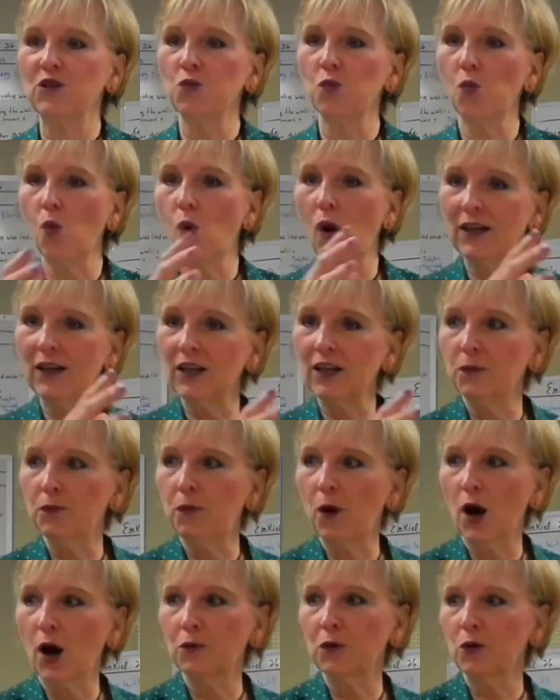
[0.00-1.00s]
One
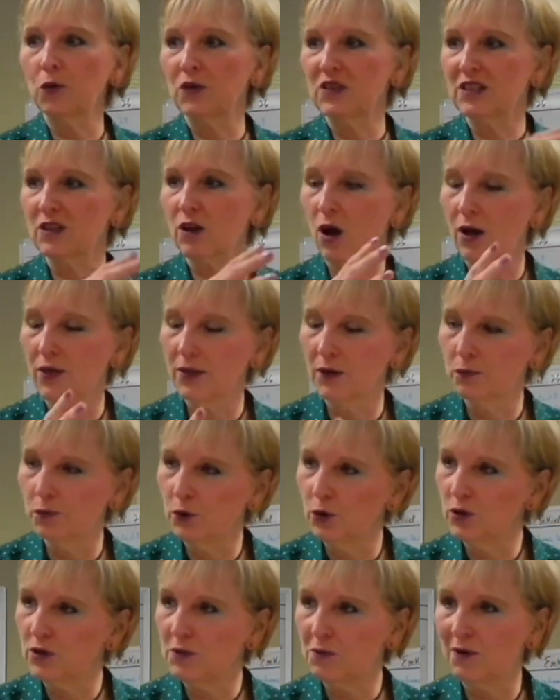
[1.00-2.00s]
compartment was called the
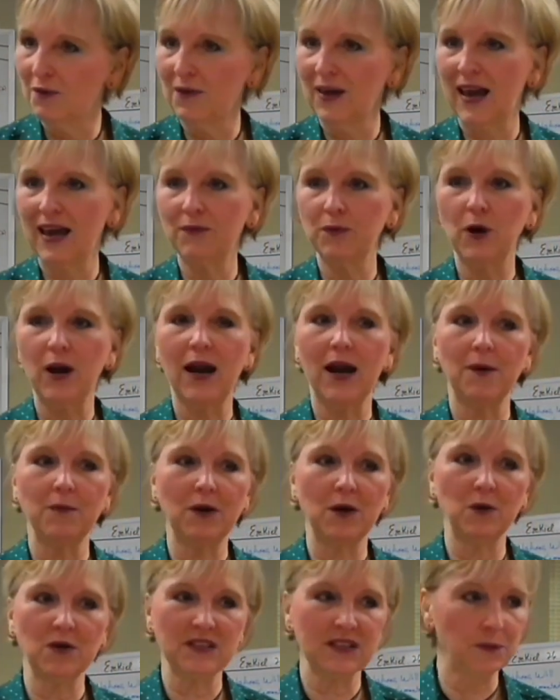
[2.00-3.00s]
bosom of Abraham.
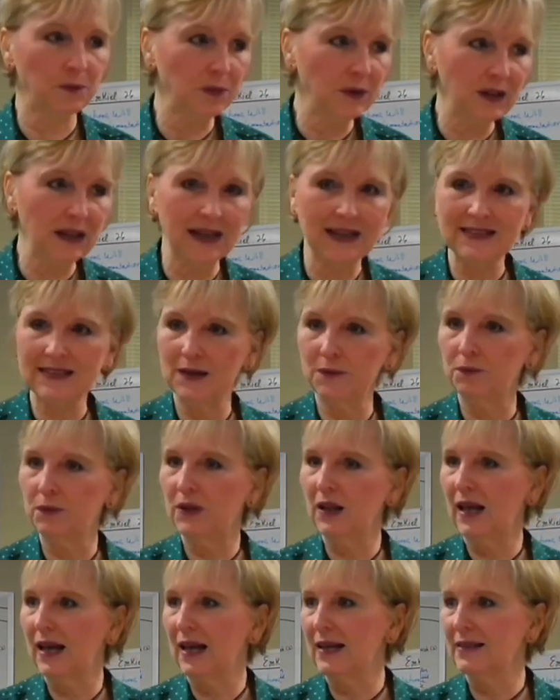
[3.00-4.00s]
It was a pleasant
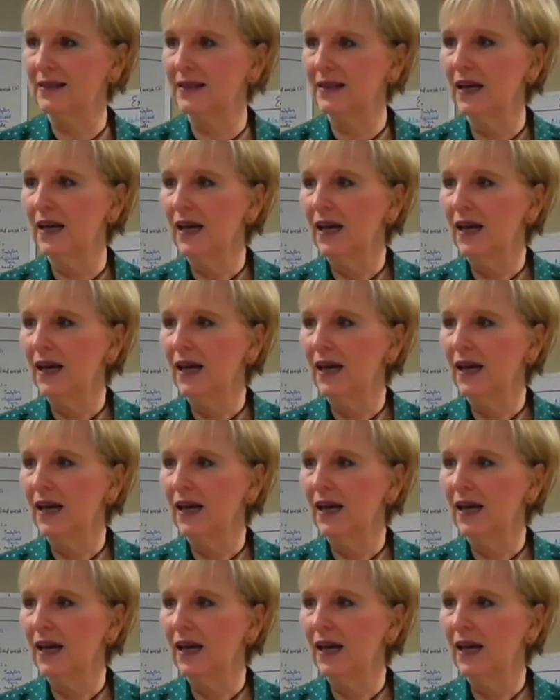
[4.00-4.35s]
place.